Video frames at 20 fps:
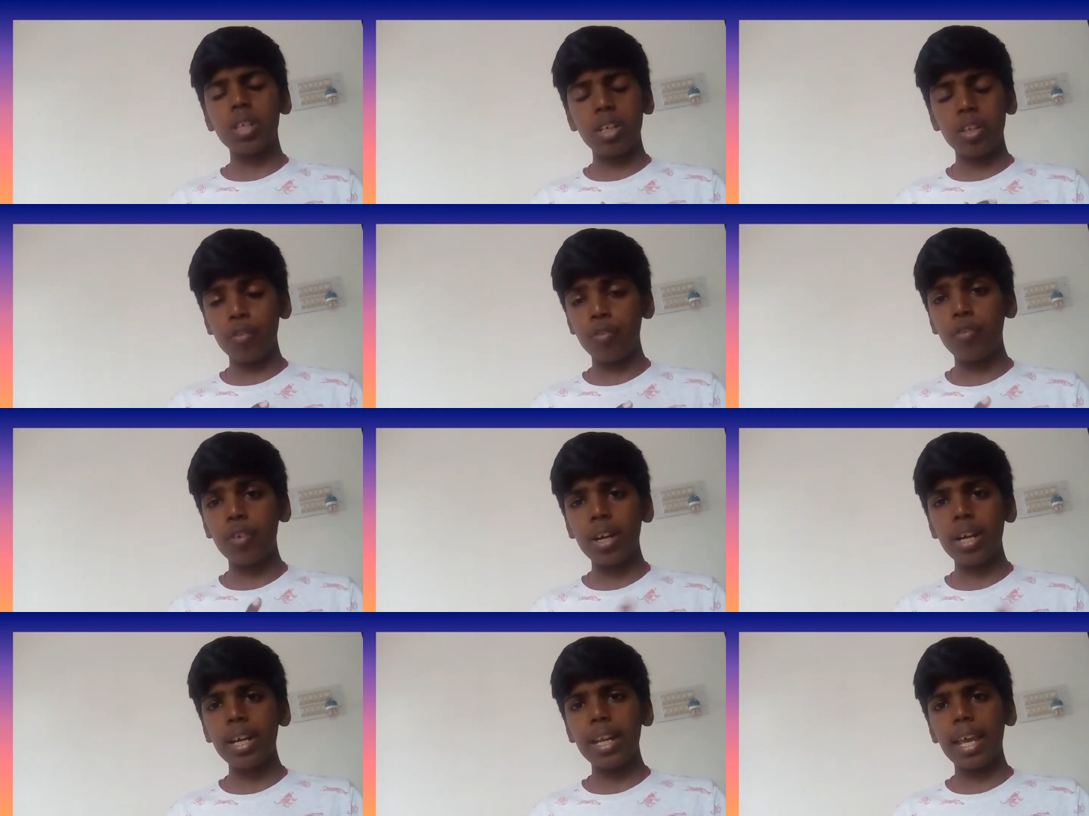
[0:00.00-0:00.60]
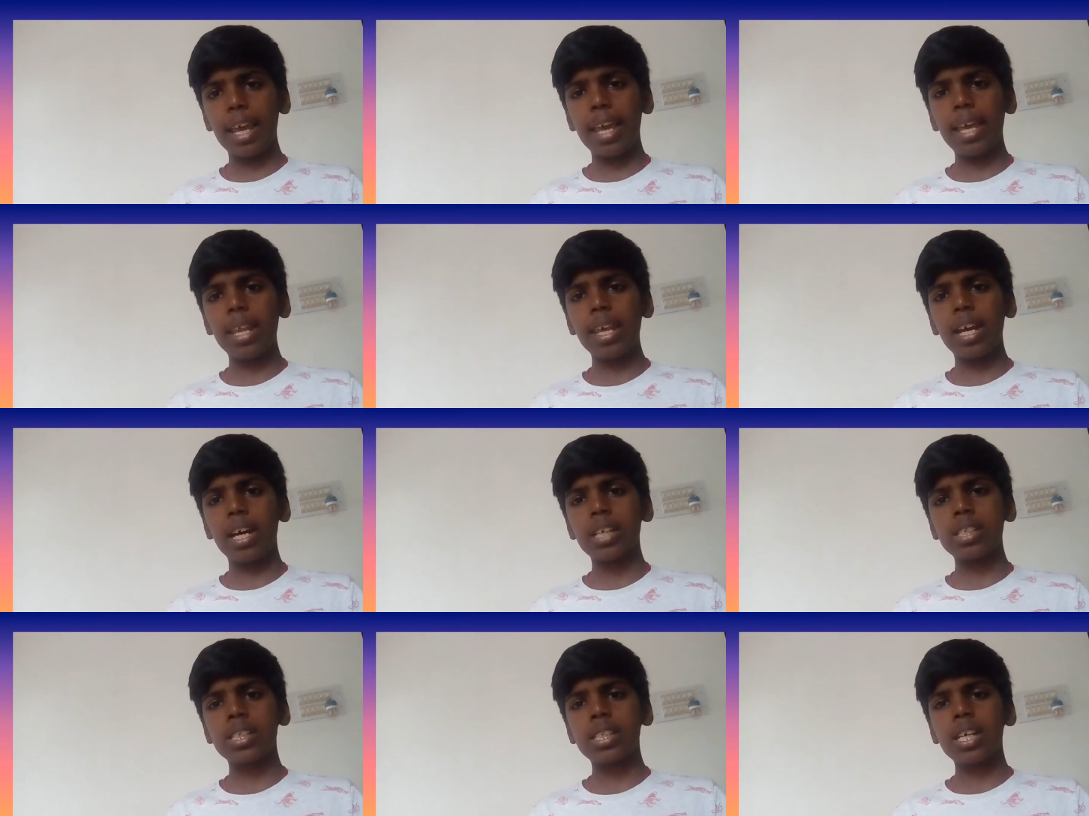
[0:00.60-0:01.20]
different
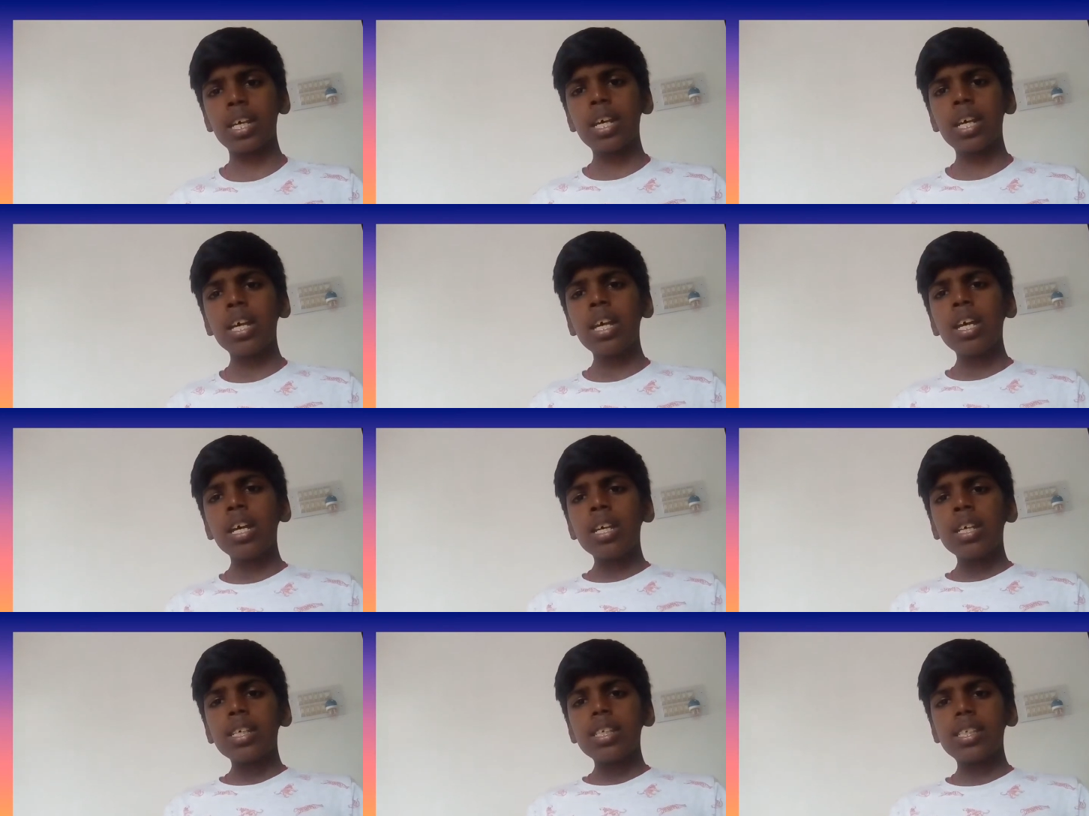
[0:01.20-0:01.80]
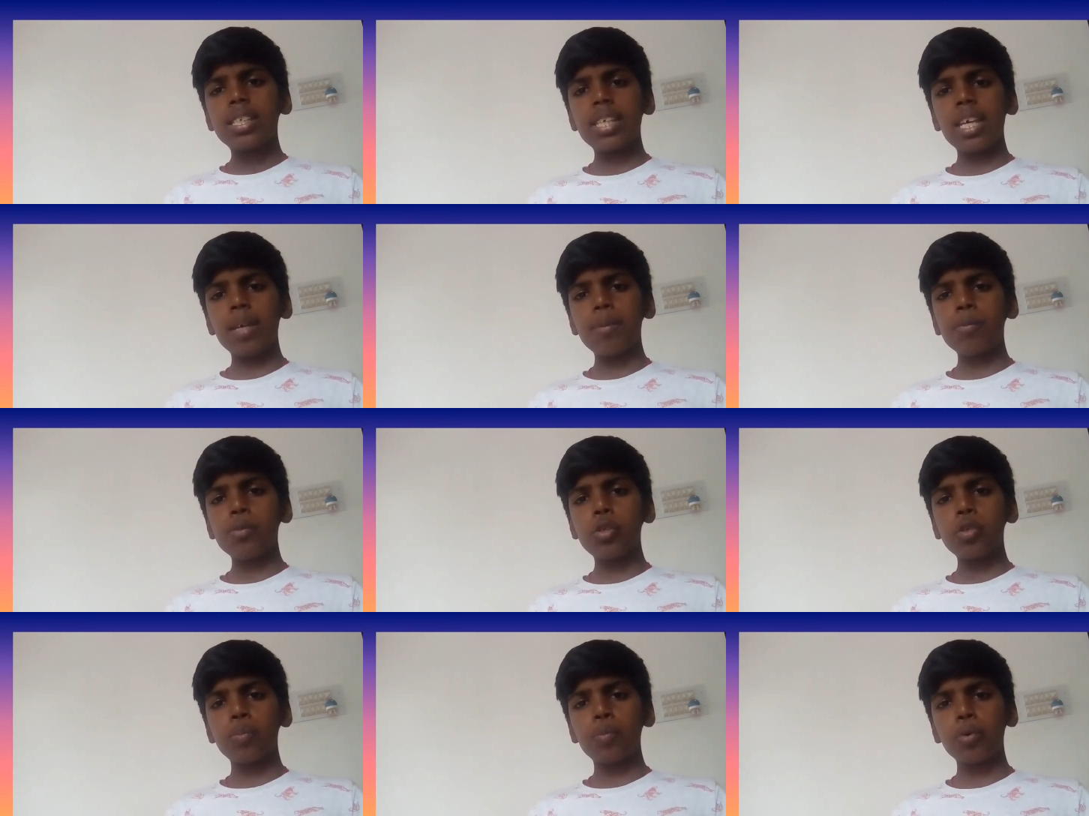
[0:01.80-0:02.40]
areas
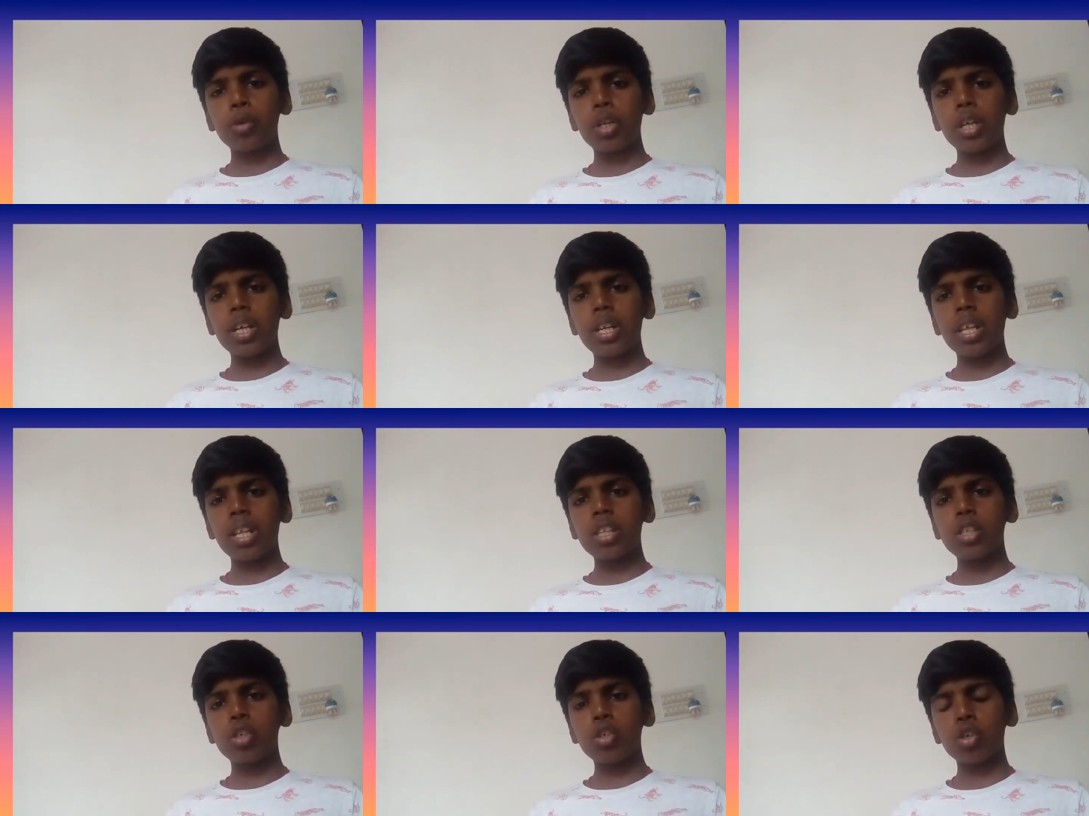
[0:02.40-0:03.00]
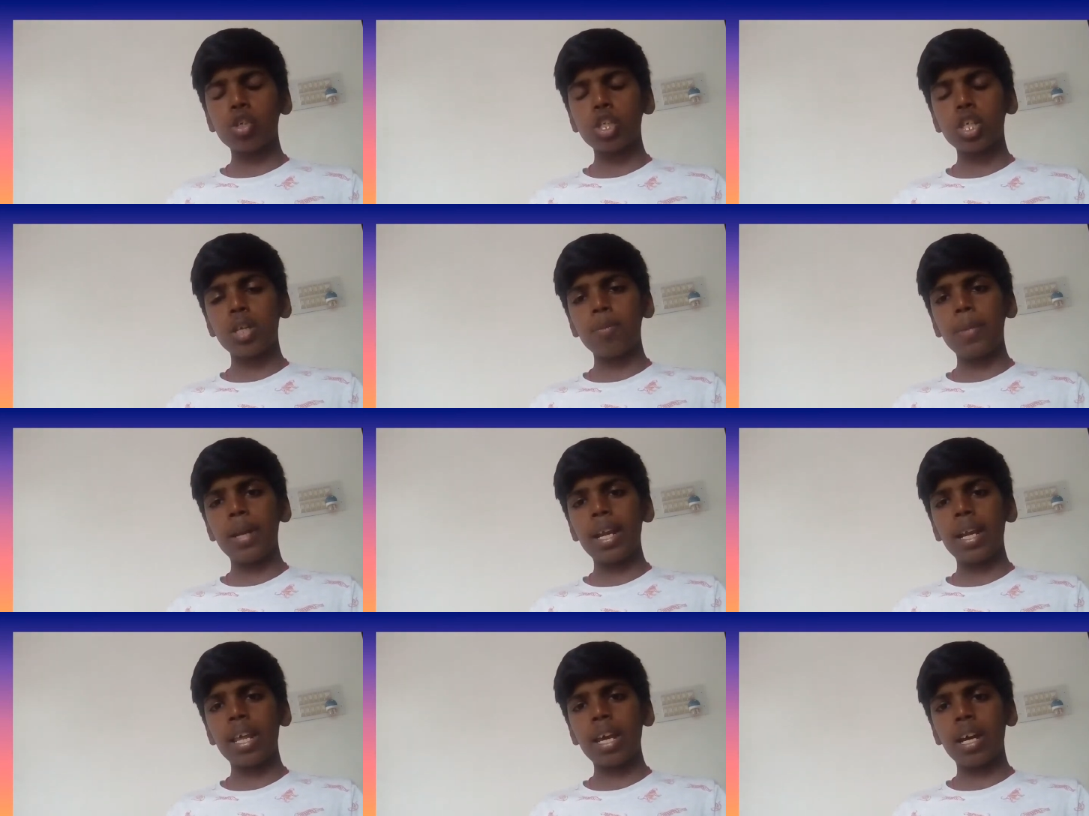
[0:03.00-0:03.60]
seem to put it in social
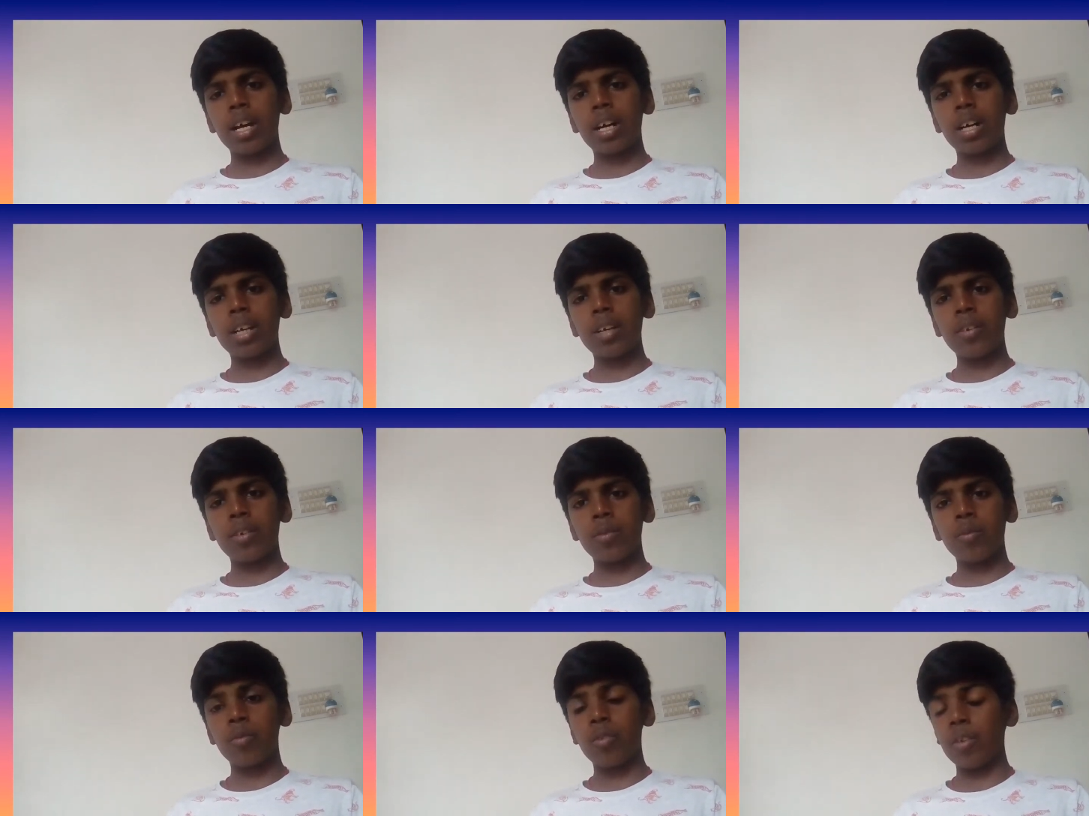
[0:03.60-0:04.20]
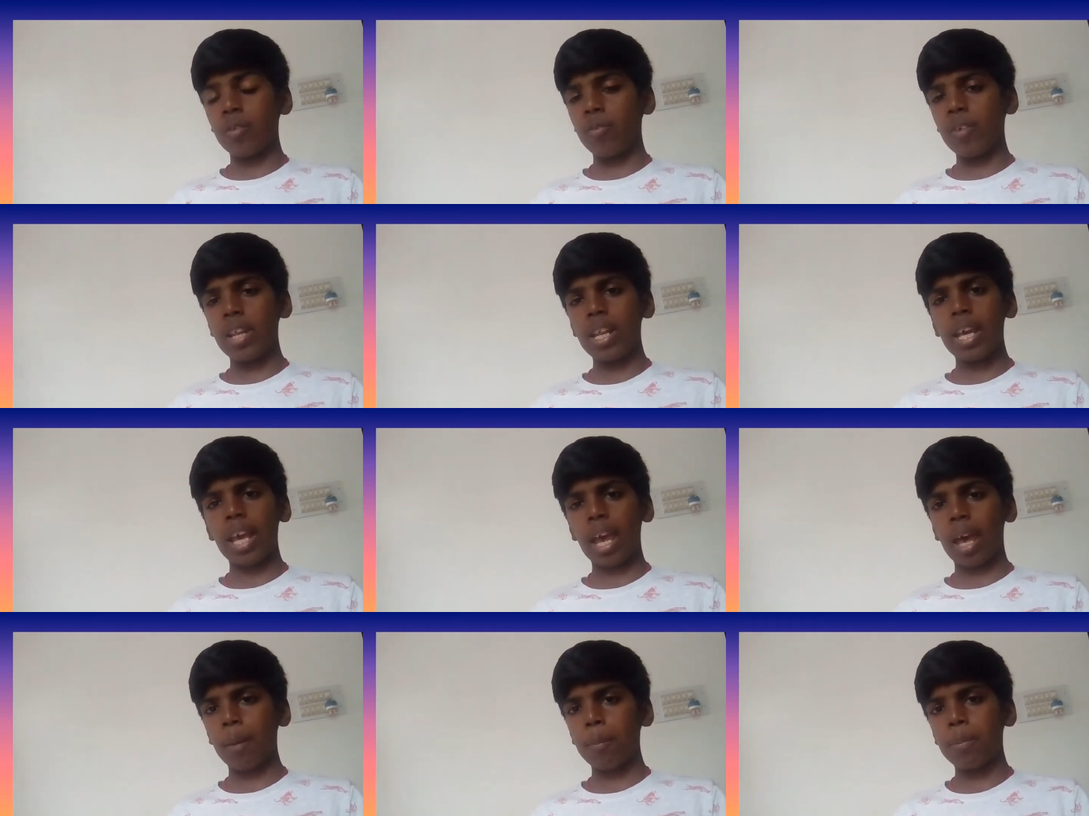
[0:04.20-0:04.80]
media and were
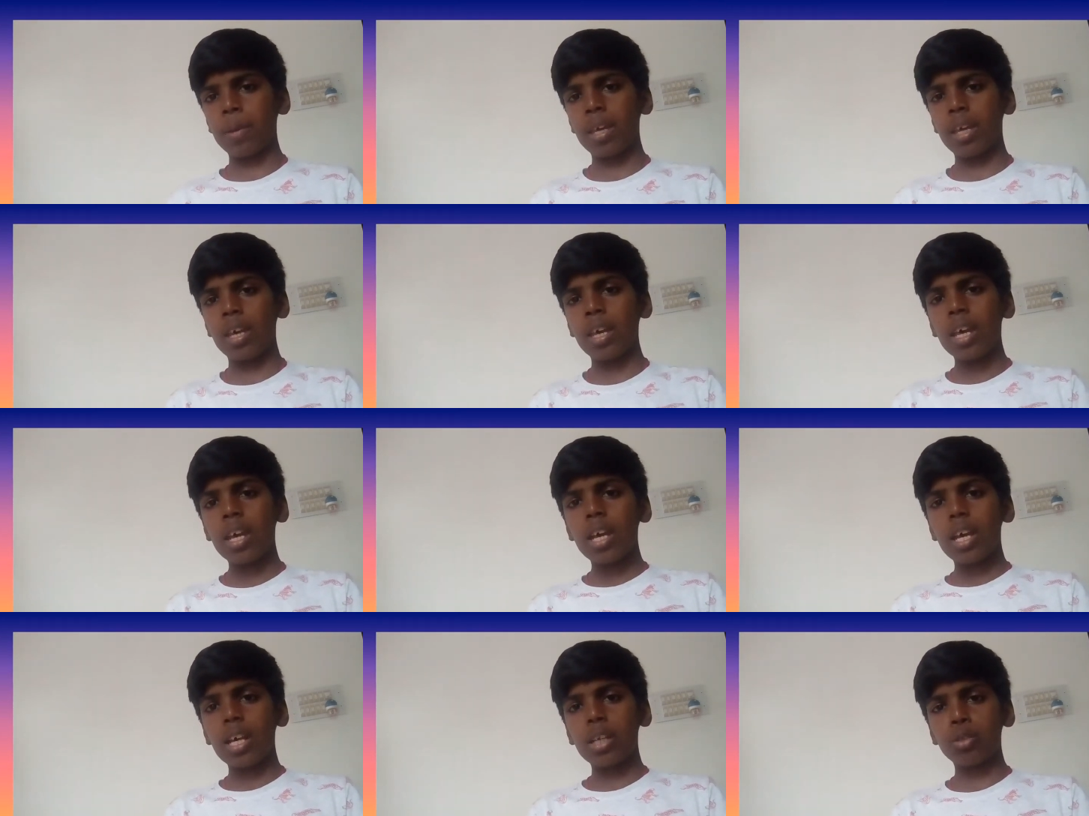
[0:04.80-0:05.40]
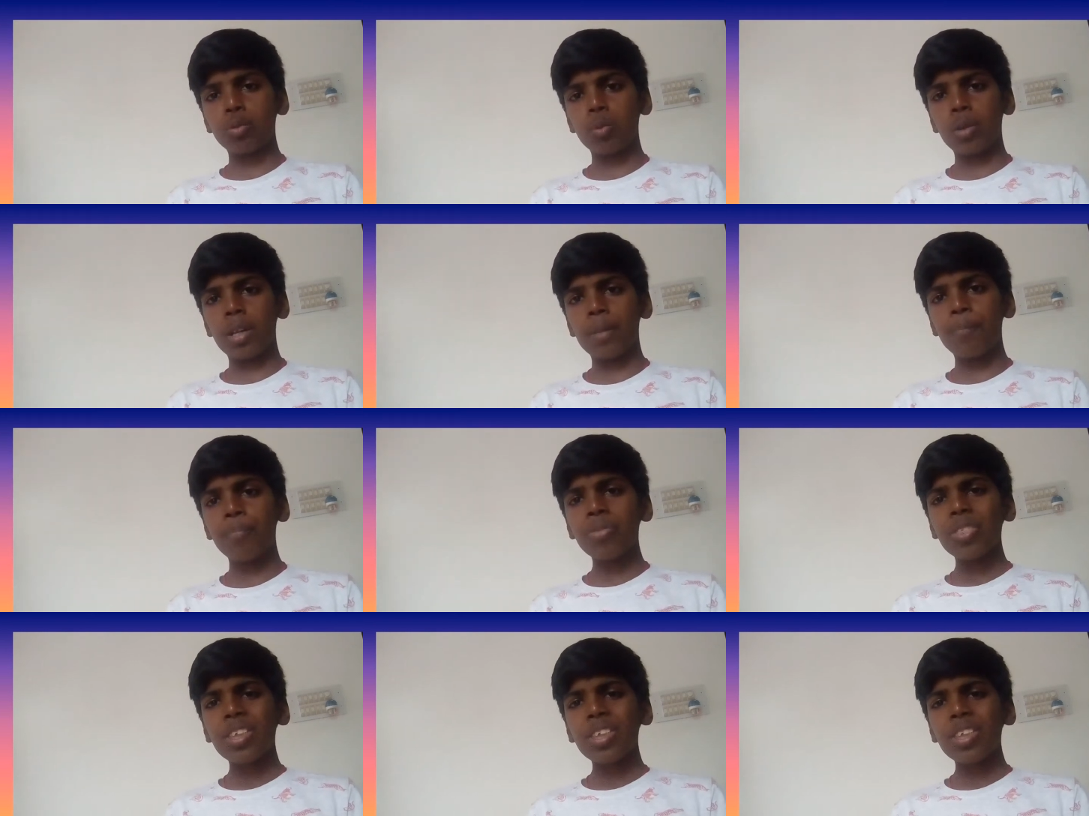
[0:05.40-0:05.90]
very happy as well.